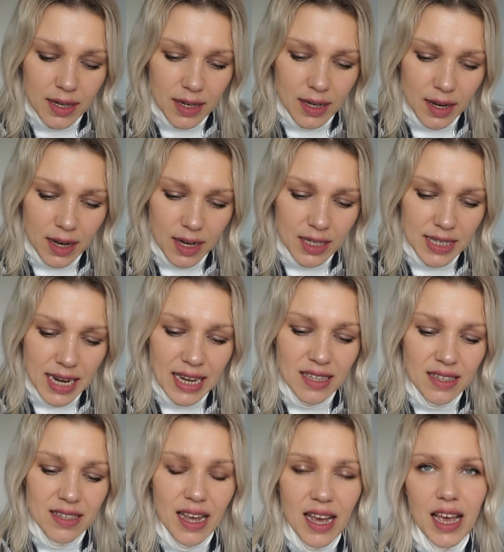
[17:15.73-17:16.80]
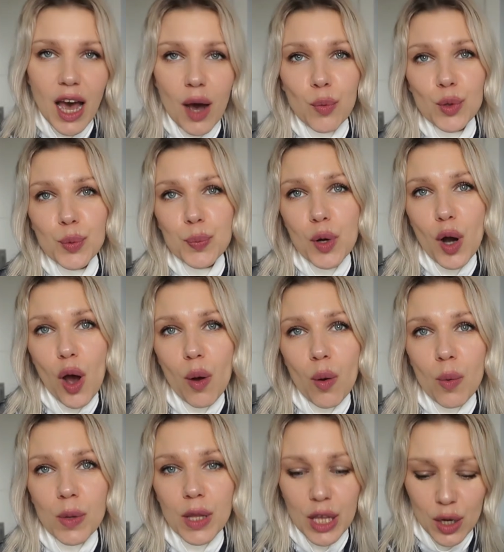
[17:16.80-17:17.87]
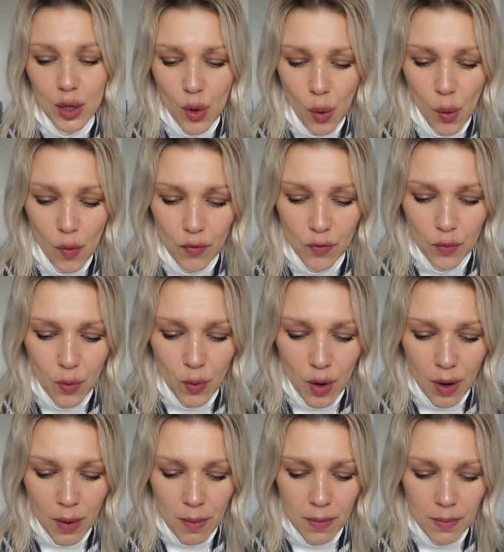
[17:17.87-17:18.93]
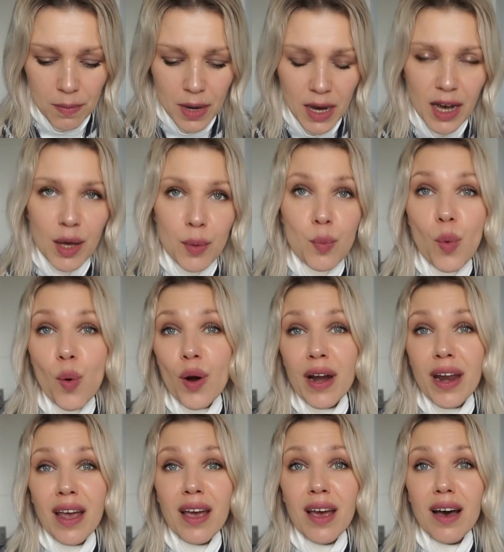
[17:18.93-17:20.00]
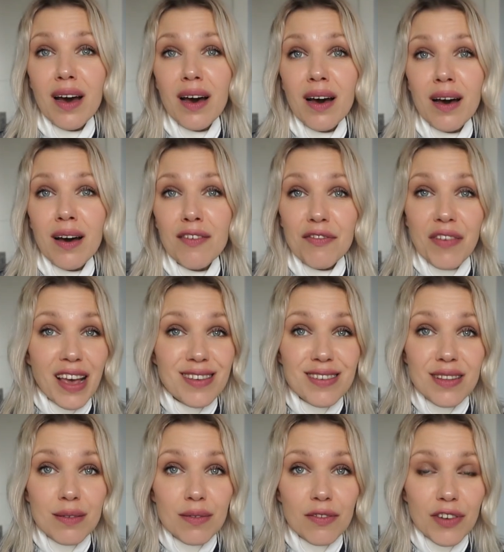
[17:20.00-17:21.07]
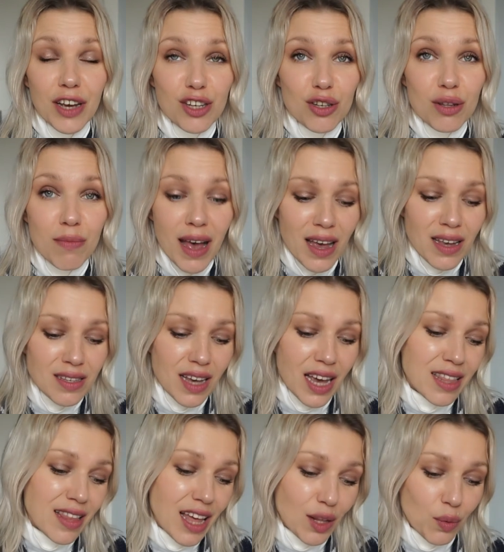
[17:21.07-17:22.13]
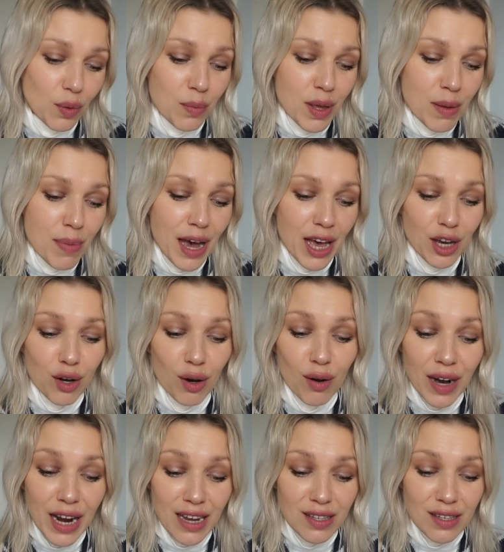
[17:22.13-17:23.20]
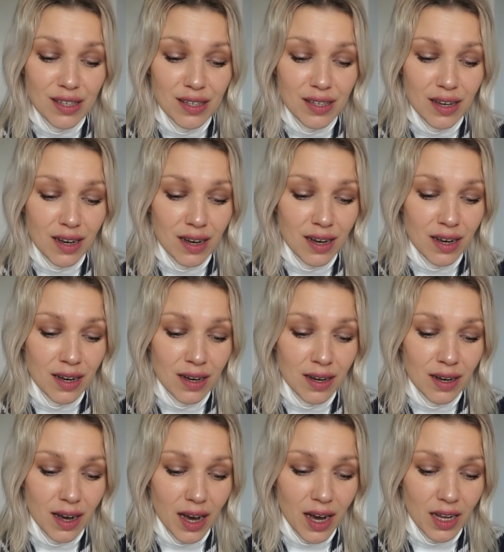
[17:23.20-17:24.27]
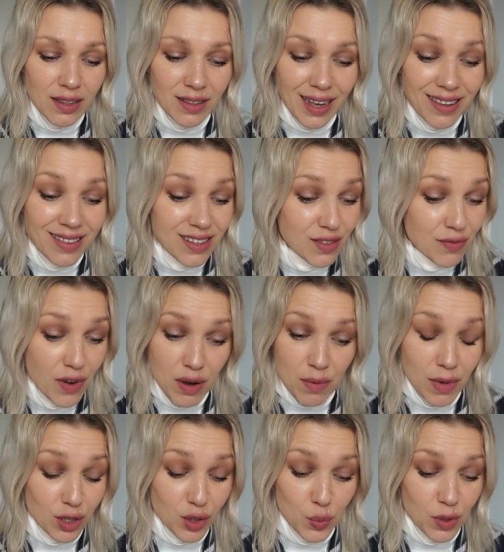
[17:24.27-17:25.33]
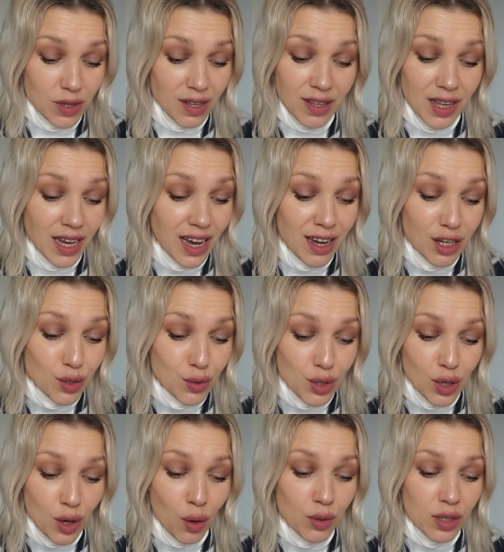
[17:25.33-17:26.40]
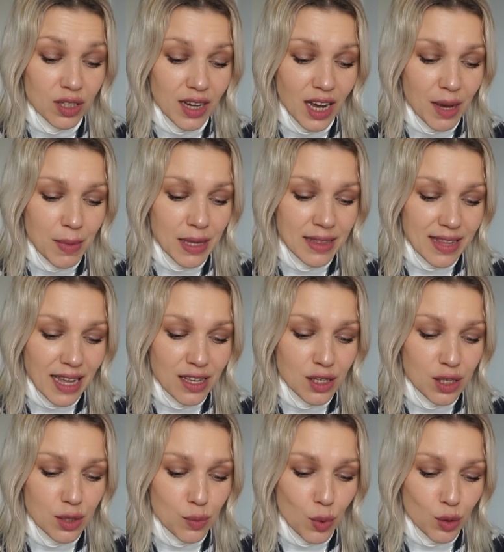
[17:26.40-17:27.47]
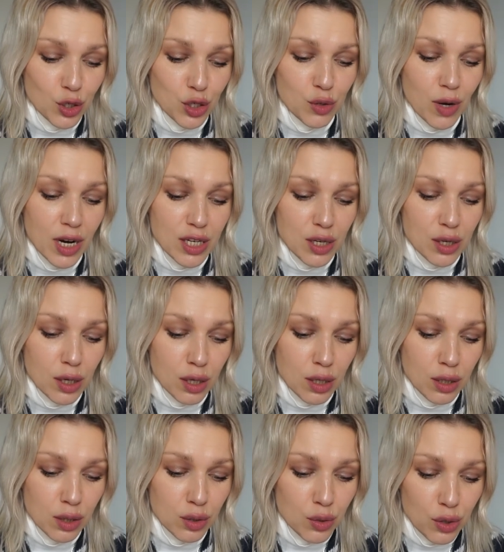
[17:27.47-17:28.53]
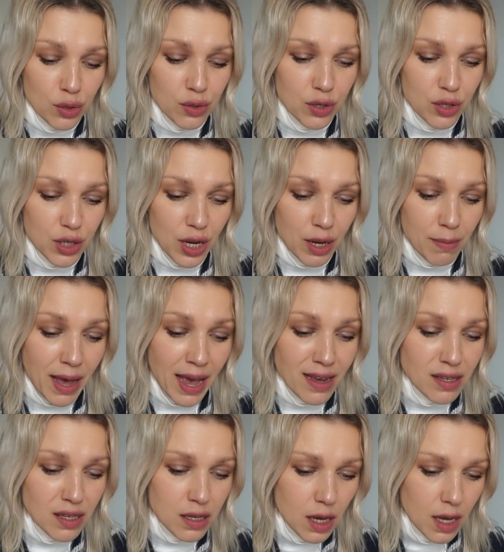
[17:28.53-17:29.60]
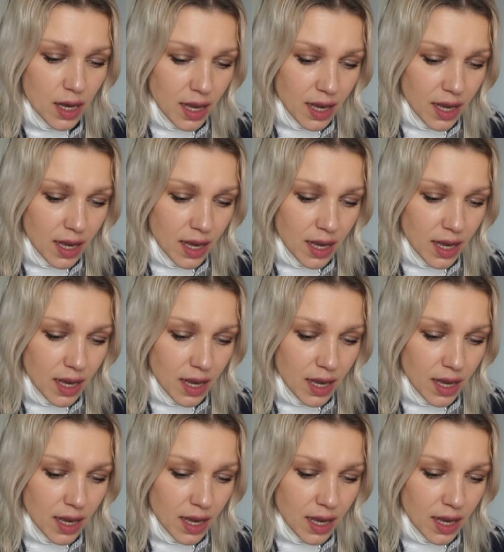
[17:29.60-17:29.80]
Next day, I would probably go for my morning facial mask, and that will be by Cores. I like this very much, one that like, I'm using all the time. Intense moisturizing and nourishing mask.